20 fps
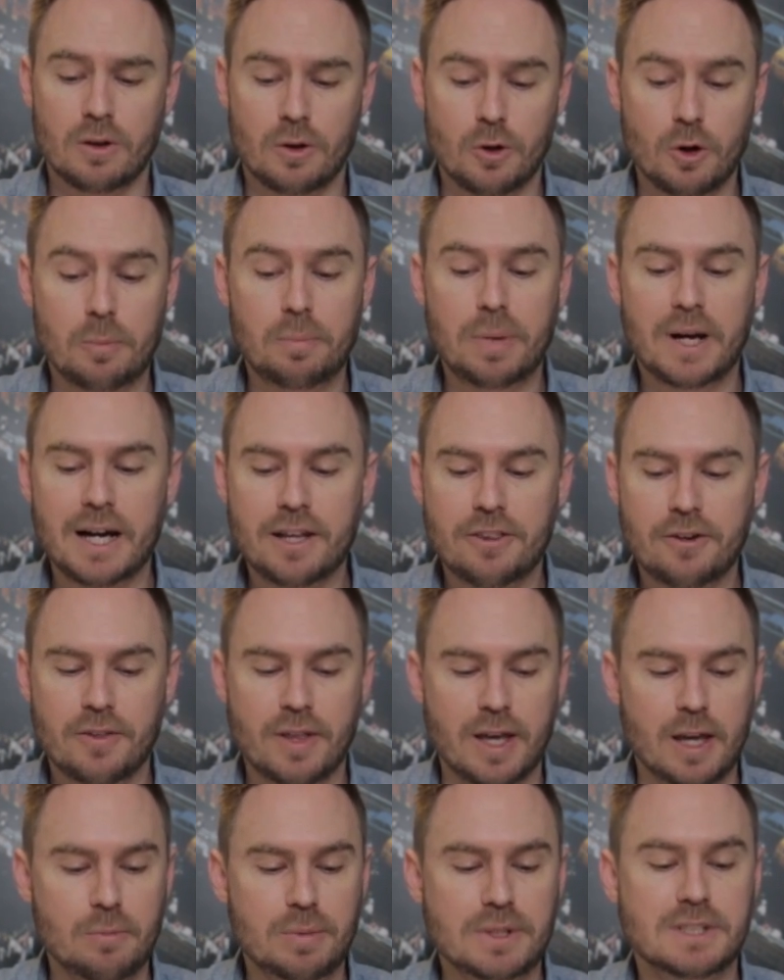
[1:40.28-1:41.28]
You apply through
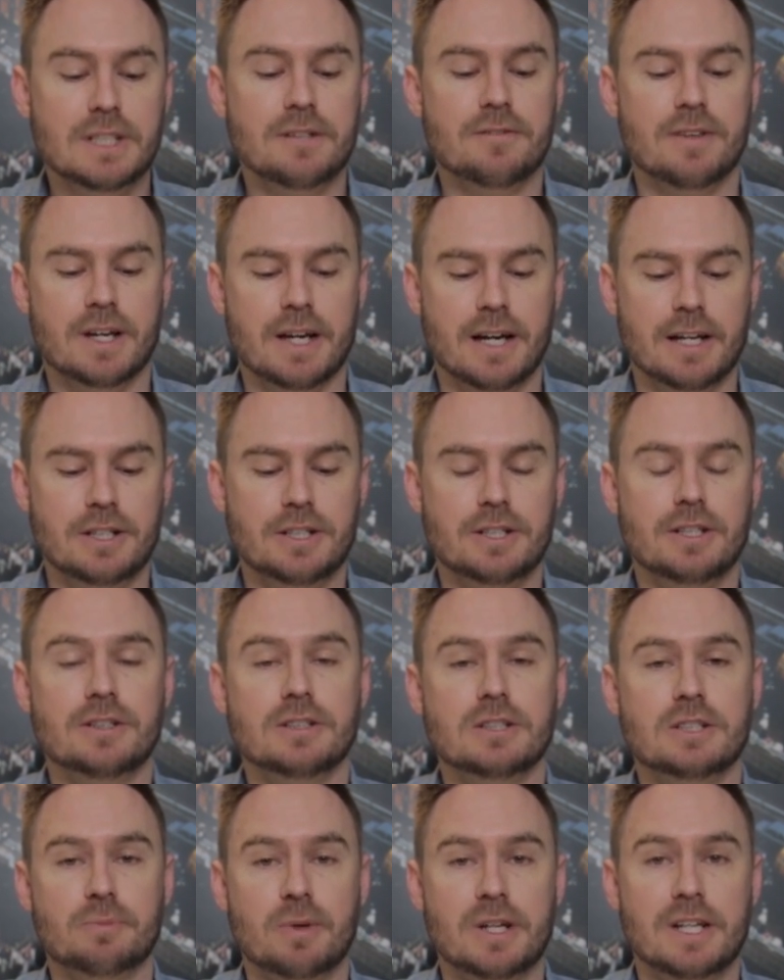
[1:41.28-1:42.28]
the embassy of the country
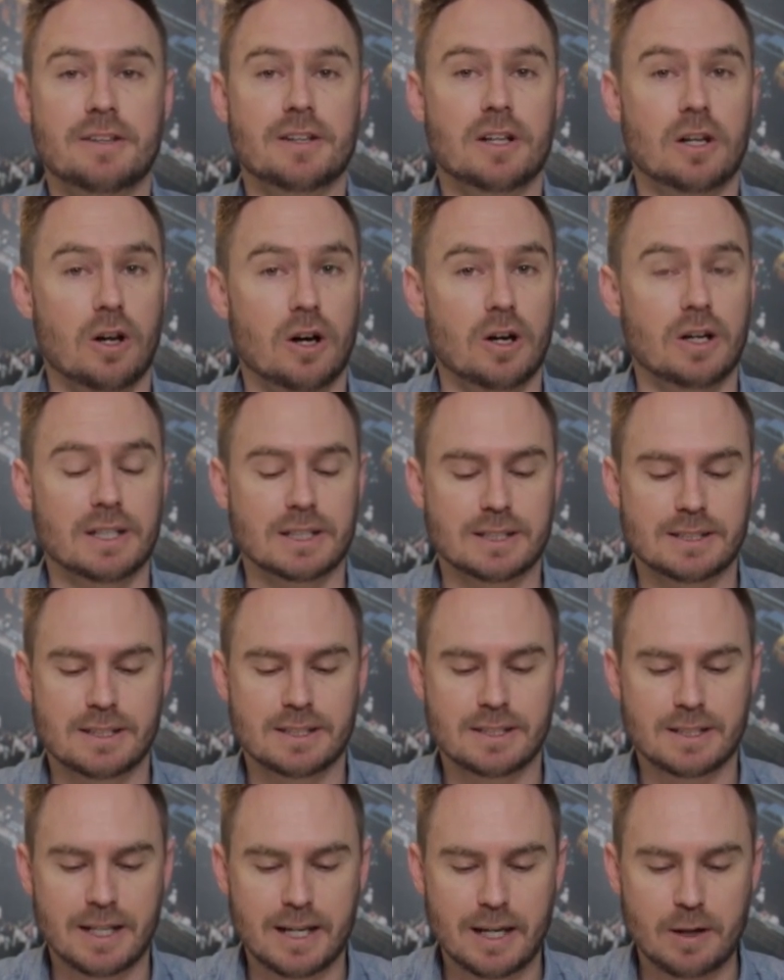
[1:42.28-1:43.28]
you're spending the
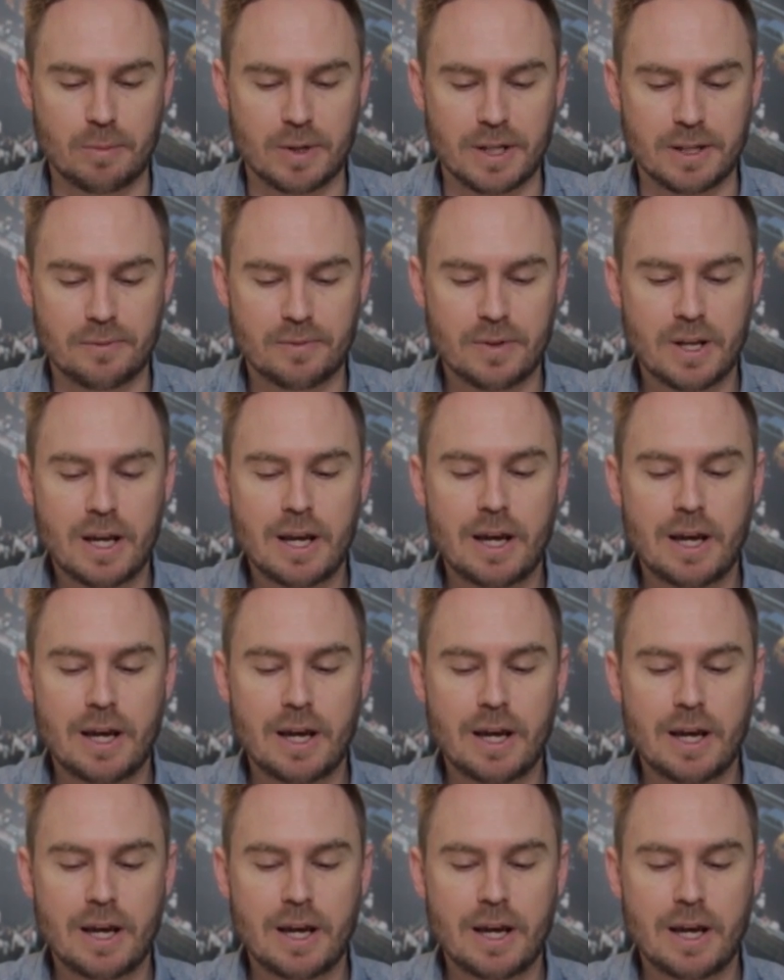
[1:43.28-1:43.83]
longest time in,